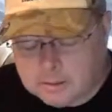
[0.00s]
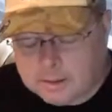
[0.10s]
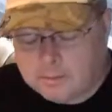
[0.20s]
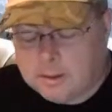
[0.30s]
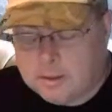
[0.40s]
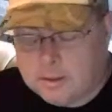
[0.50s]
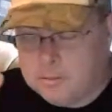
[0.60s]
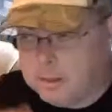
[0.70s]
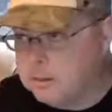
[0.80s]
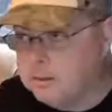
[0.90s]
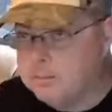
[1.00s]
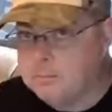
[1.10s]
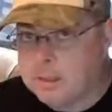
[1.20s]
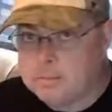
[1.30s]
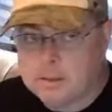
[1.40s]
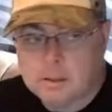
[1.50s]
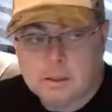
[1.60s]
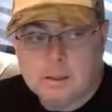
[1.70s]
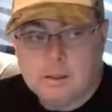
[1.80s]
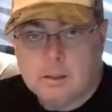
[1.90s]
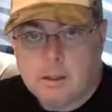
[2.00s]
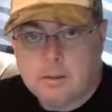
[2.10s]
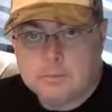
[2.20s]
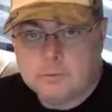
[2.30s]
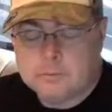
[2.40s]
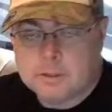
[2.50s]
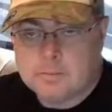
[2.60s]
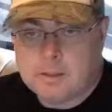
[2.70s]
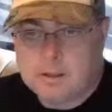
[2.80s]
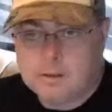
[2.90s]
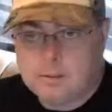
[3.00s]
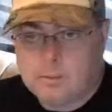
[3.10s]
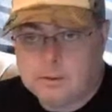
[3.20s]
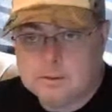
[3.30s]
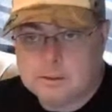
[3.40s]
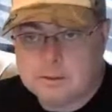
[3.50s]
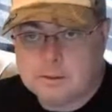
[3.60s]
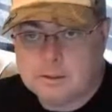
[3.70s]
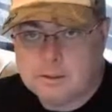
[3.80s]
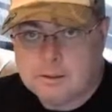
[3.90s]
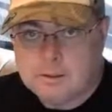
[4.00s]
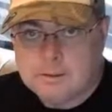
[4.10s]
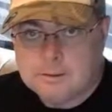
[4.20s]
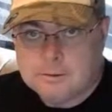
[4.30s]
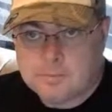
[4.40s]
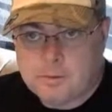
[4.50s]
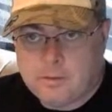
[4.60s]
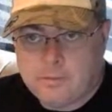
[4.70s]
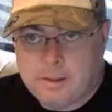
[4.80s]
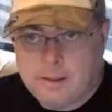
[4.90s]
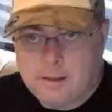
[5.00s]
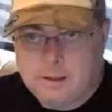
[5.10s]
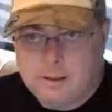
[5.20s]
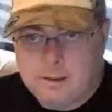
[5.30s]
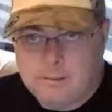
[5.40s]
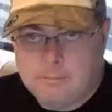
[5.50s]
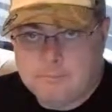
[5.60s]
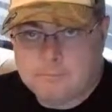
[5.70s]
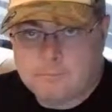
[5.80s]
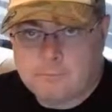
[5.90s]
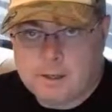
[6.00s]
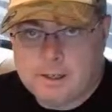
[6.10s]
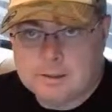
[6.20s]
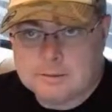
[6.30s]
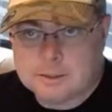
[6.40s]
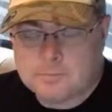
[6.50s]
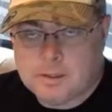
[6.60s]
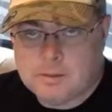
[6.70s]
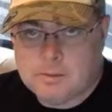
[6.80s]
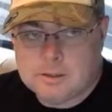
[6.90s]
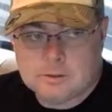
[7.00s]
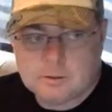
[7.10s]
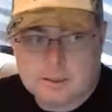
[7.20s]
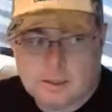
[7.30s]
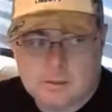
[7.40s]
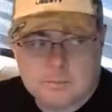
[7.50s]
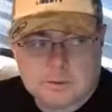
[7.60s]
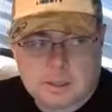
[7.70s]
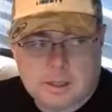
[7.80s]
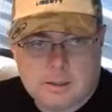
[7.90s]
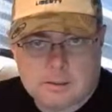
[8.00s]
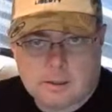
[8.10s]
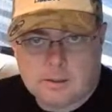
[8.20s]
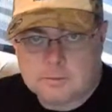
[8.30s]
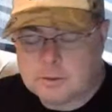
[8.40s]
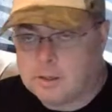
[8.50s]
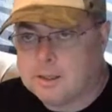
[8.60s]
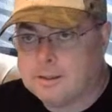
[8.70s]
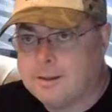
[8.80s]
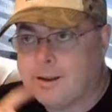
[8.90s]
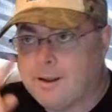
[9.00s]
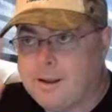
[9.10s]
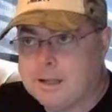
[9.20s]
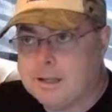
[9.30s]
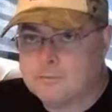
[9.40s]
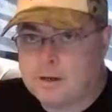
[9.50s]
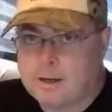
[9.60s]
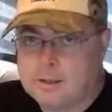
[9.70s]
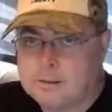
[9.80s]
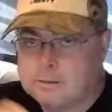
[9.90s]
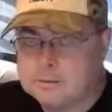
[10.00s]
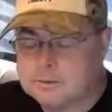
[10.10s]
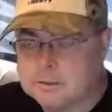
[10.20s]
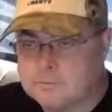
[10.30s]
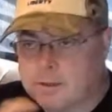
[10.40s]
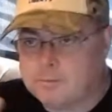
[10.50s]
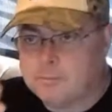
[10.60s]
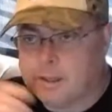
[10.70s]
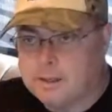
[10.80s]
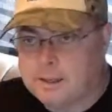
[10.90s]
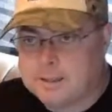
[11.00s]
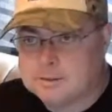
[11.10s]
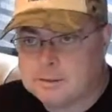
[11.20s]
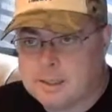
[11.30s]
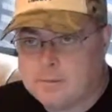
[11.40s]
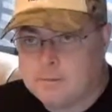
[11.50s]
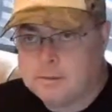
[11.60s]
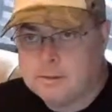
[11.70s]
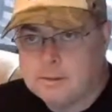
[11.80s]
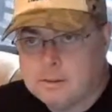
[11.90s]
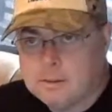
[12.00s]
I'll get it right in a minute, maybe. So if there's anybody here that wants to jump on that Friday at 6 p.m. Eastern time slot, starting next Friday. This Friday will be our last on that one.